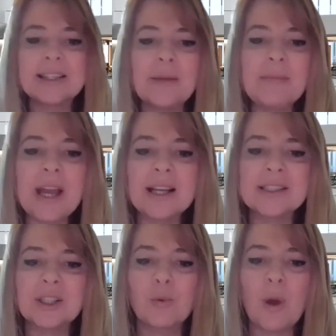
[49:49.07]
Let me
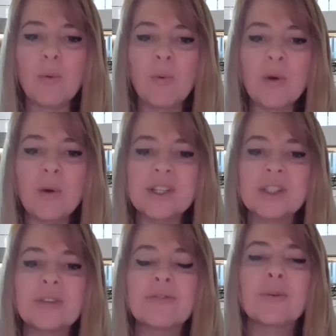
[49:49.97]
ask you one, one
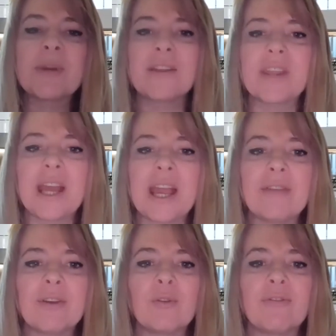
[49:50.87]
question from here, and then I
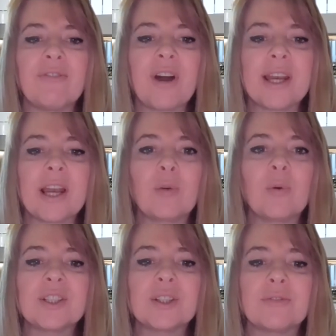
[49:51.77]
have a final
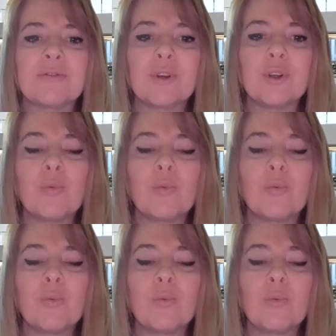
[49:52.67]
question for you.